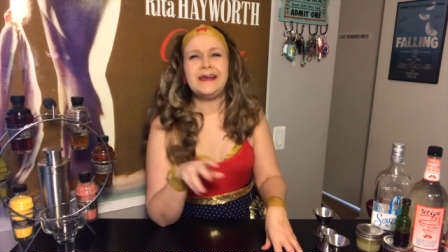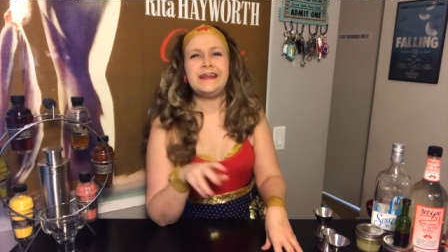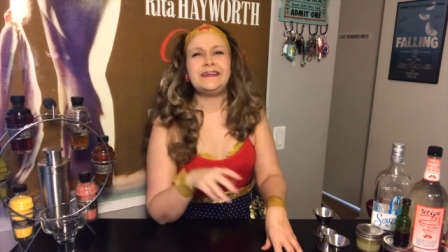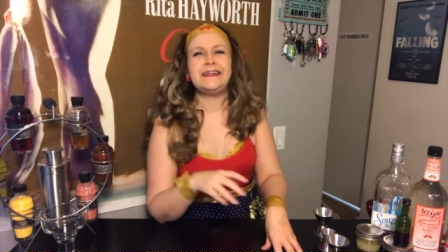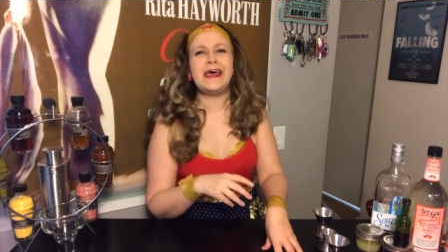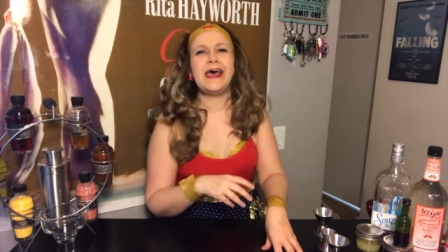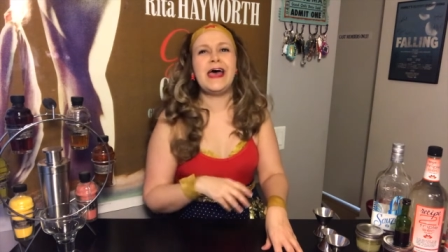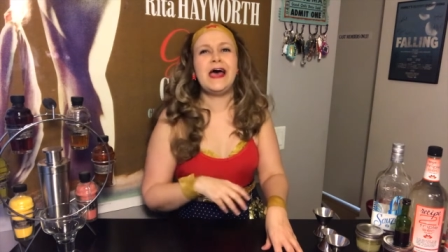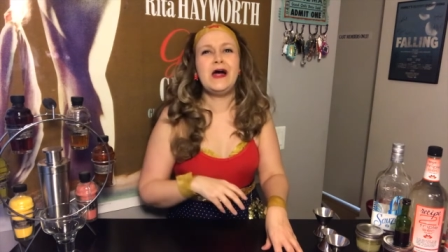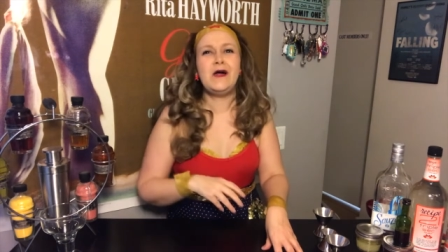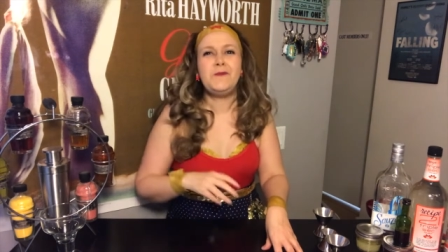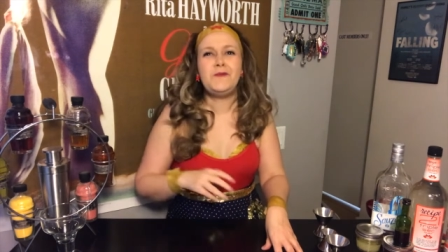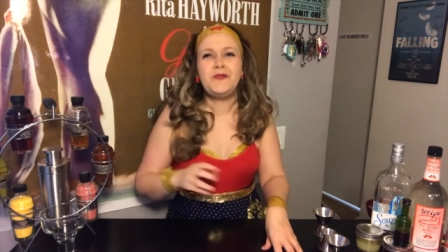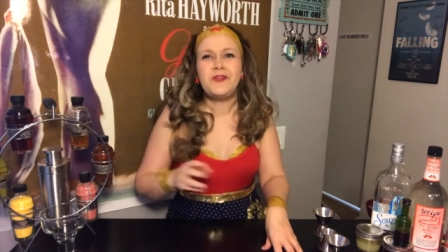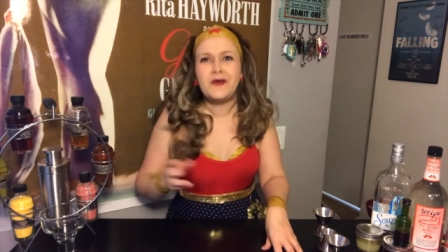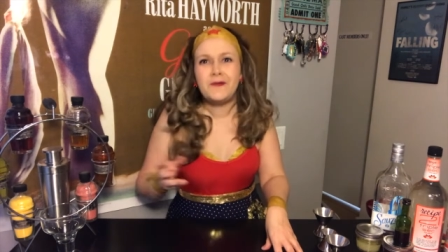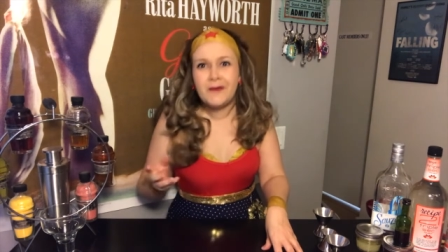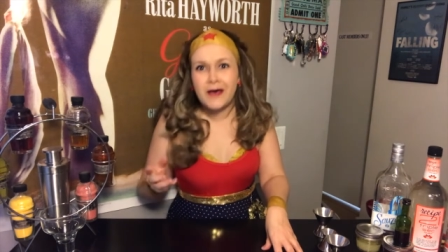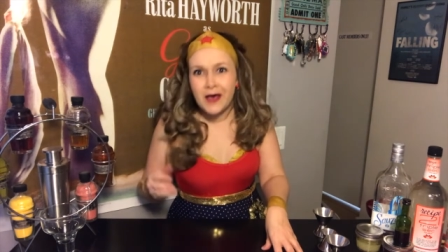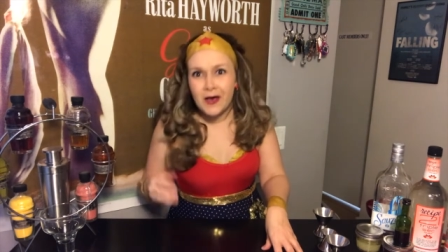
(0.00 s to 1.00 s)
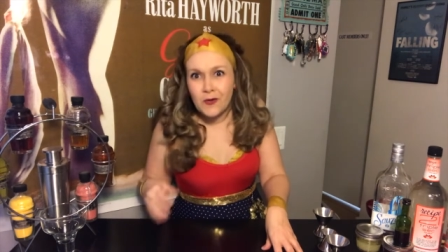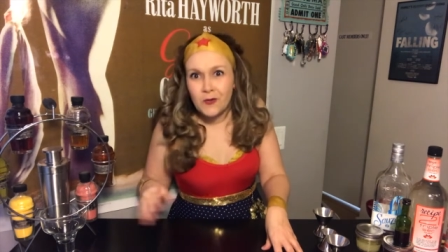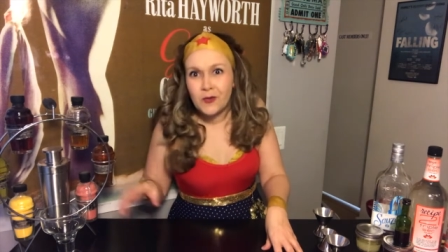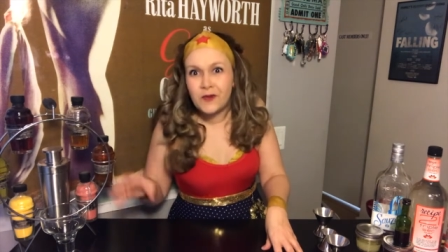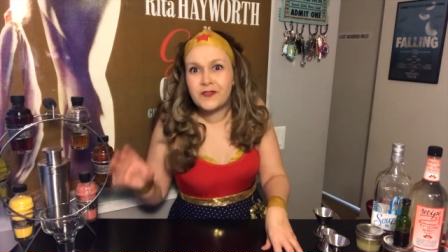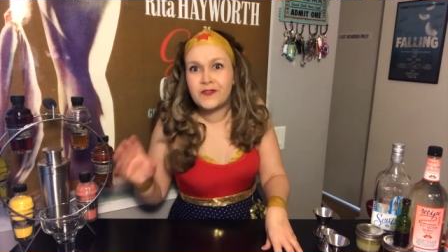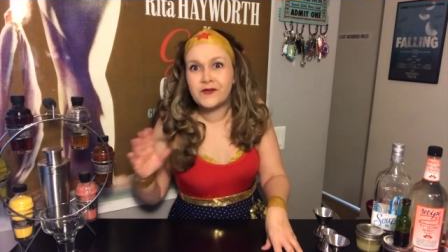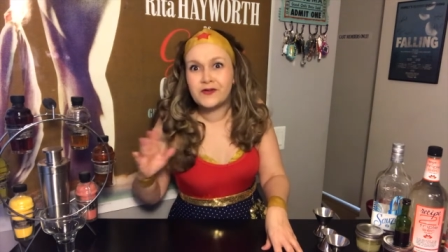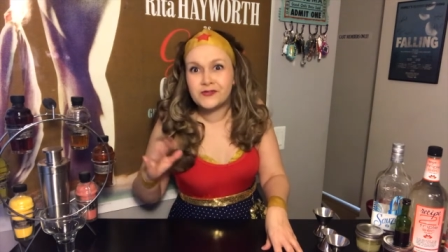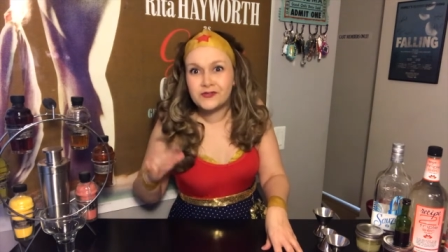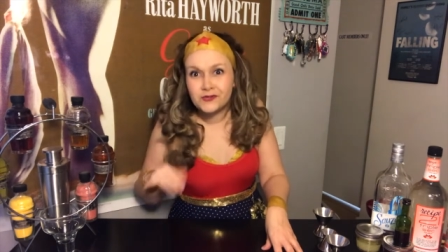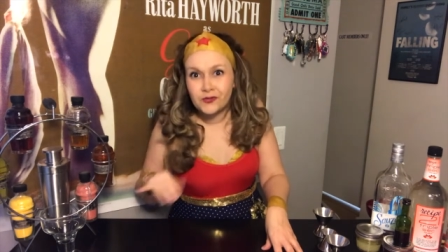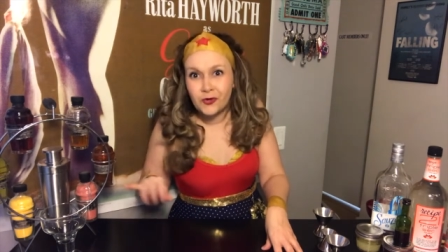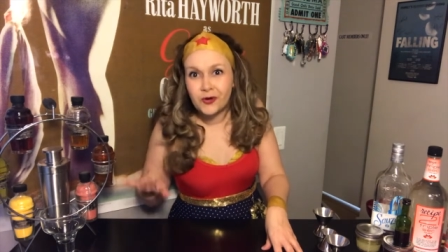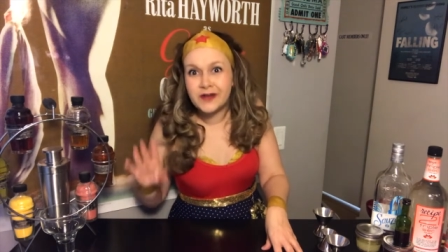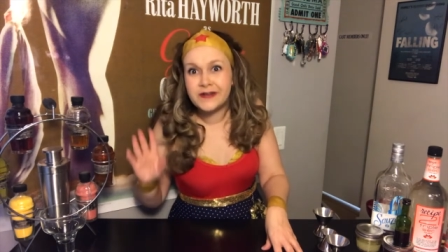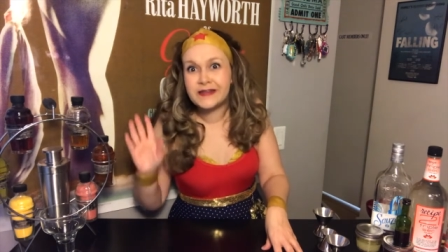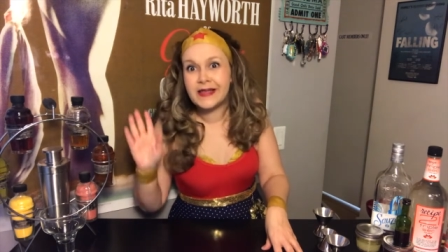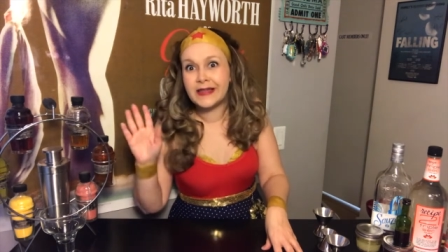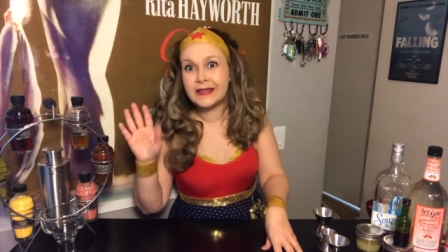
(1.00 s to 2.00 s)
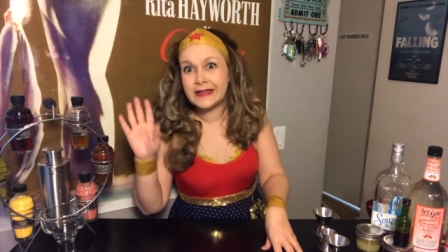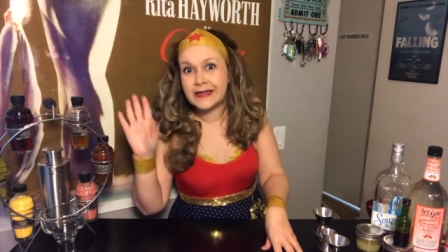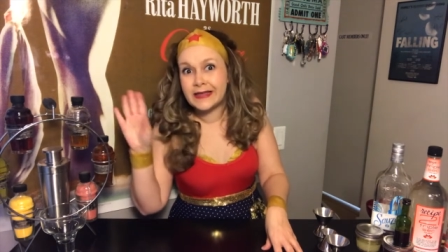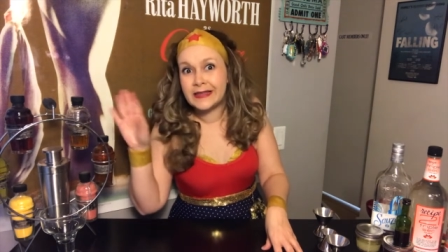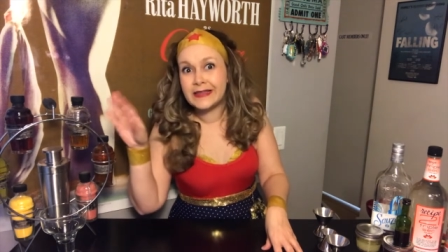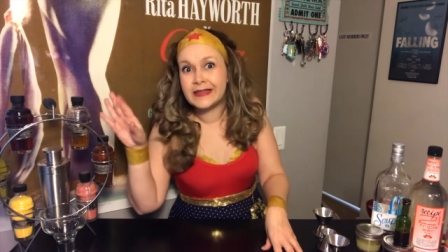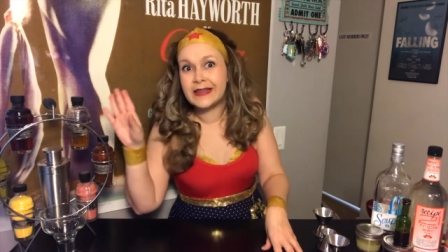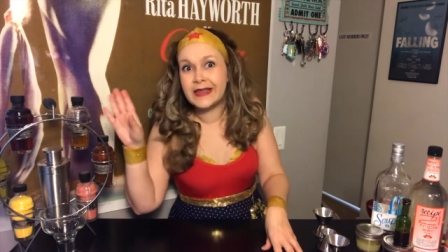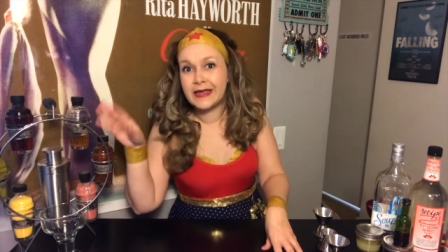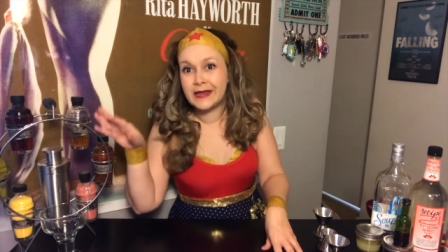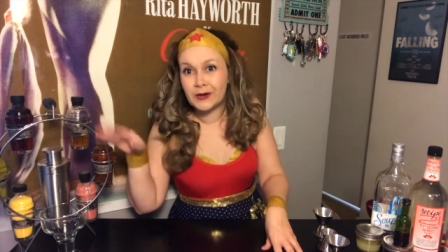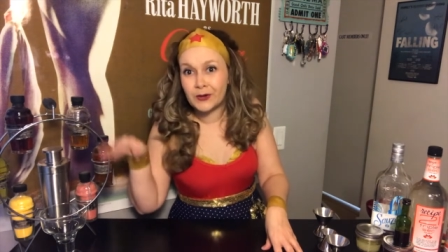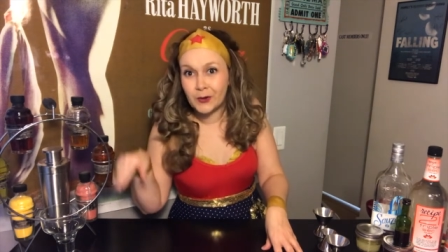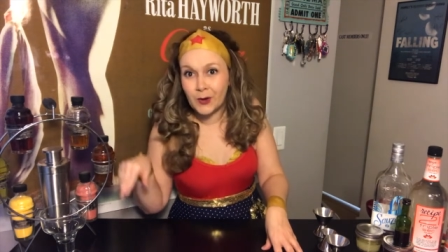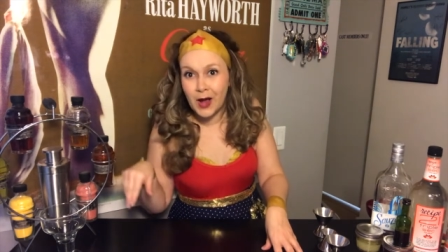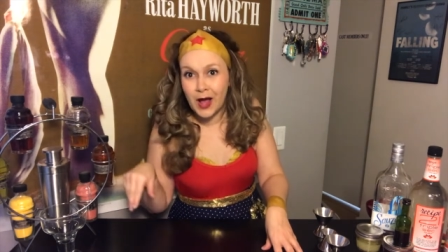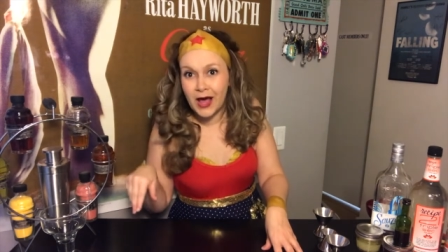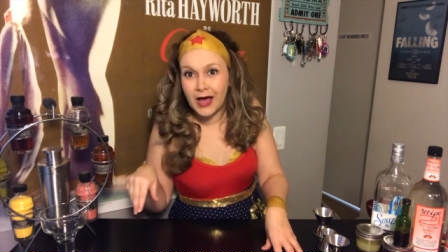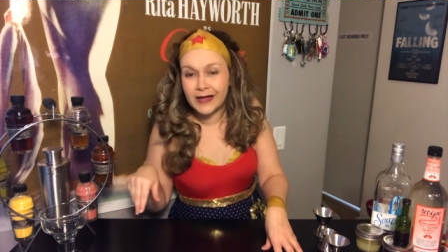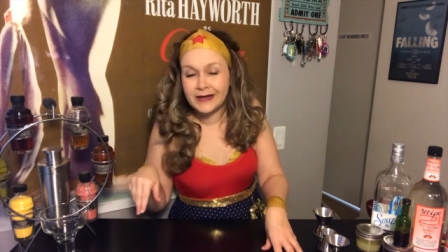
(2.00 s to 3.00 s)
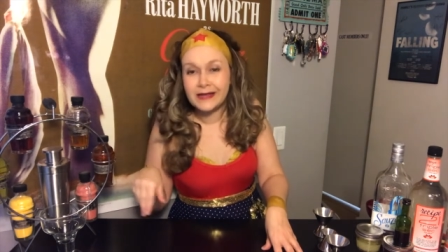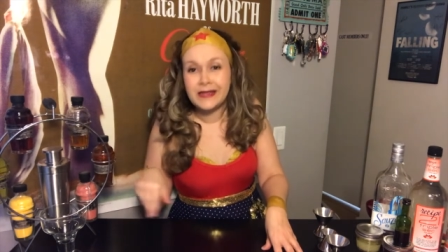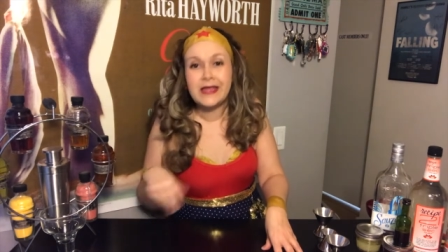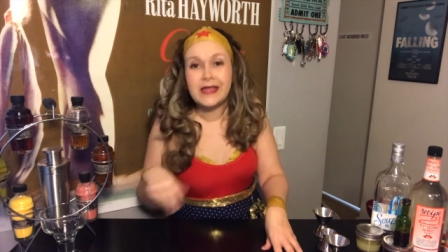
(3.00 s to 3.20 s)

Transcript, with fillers: to help them out with their storytelling later on.